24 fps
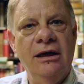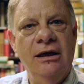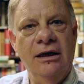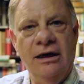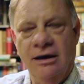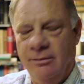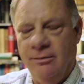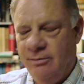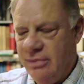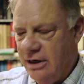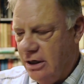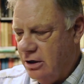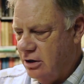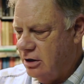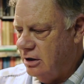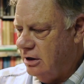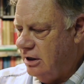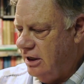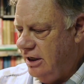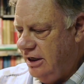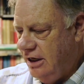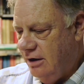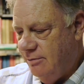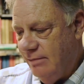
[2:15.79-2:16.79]
And
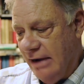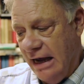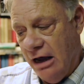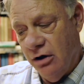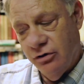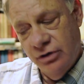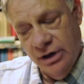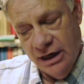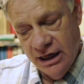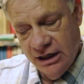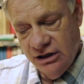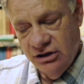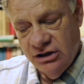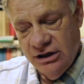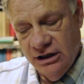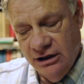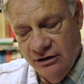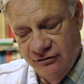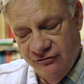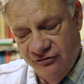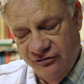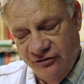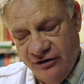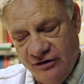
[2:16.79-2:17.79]
apparently, about
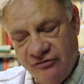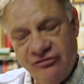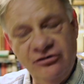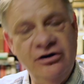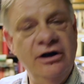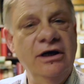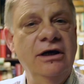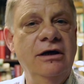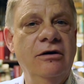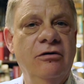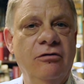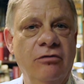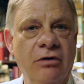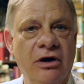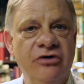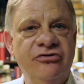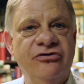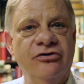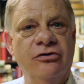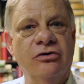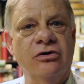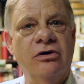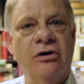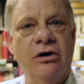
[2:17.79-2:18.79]
1950,
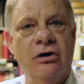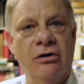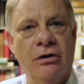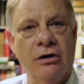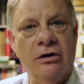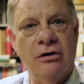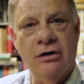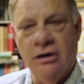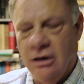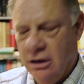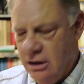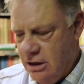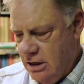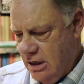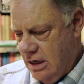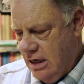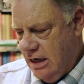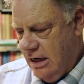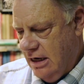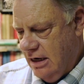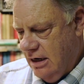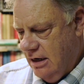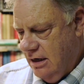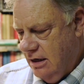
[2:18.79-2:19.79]
Russell Kirk
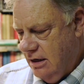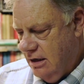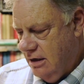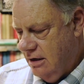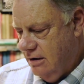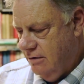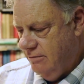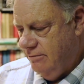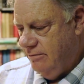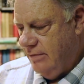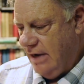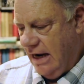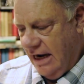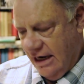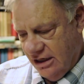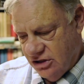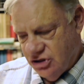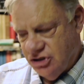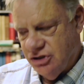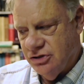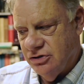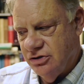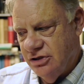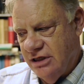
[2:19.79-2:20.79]
um,
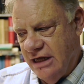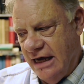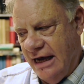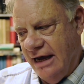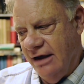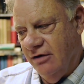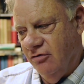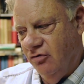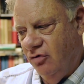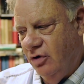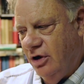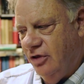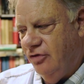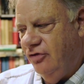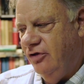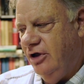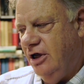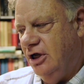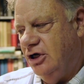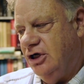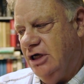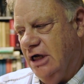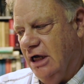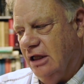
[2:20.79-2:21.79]
answered that with The
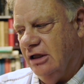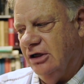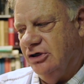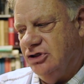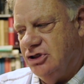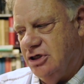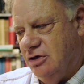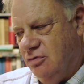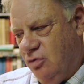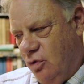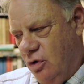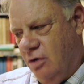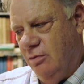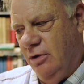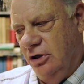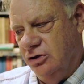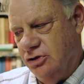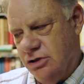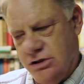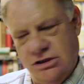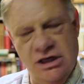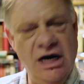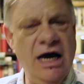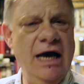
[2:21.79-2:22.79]
Intelligent
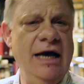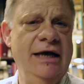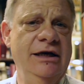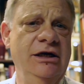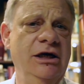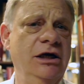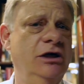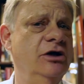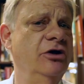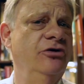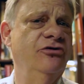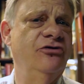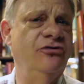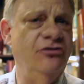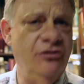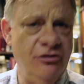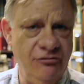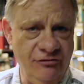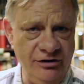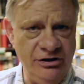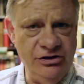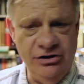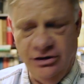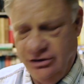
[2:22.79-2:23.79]
Woman's Guide to
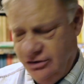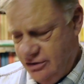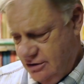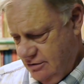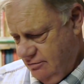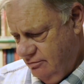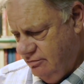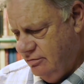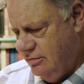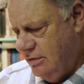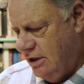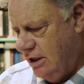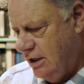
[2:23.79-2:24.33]
Conservatism